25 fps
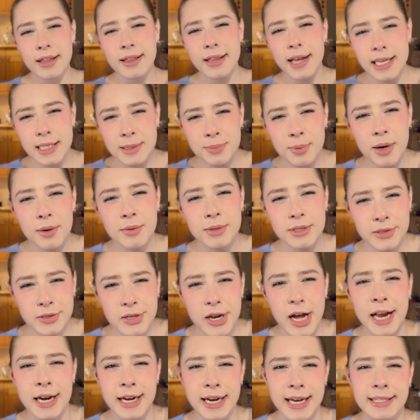that last part was
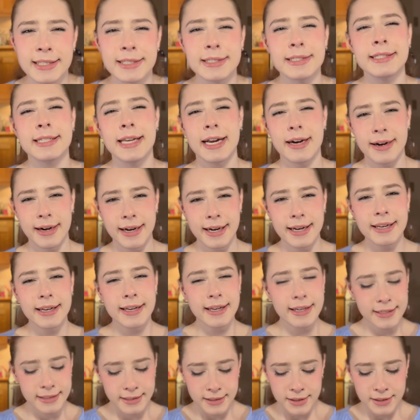not necessary.